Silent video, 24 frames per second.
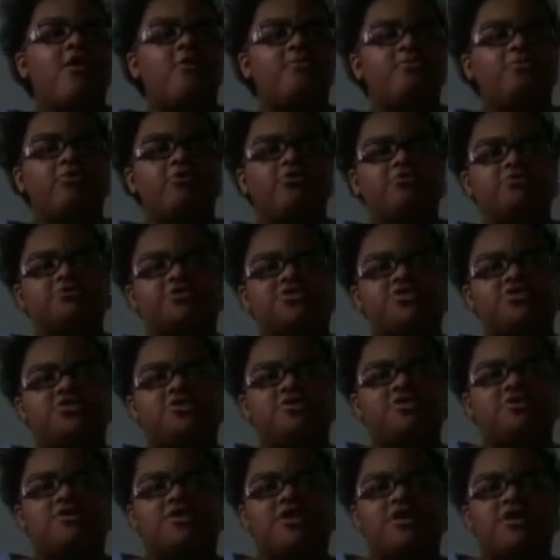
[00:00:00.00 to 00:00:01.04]

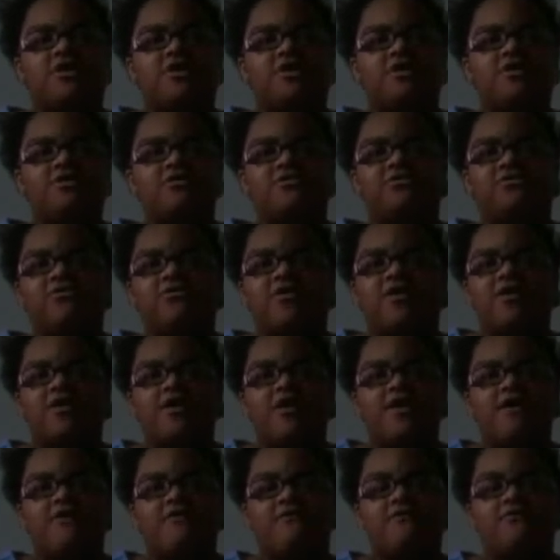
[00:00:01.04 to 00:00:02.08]
merchandise,
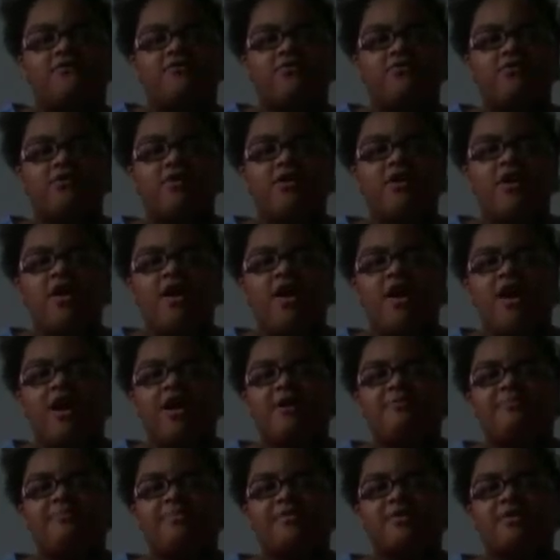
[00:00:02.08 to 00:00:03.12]
whatever.
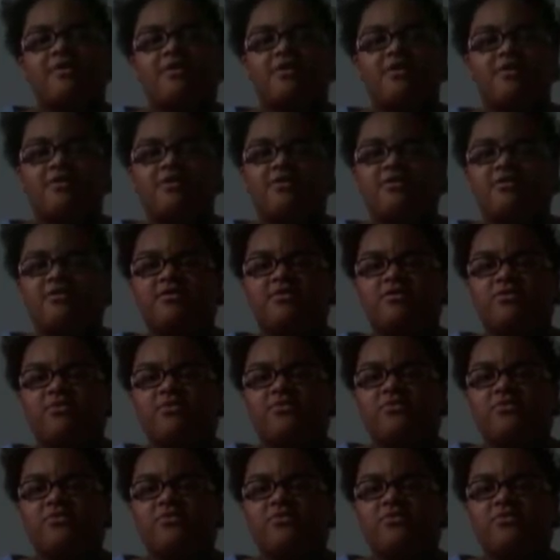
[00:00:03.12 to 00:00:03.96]
I've been.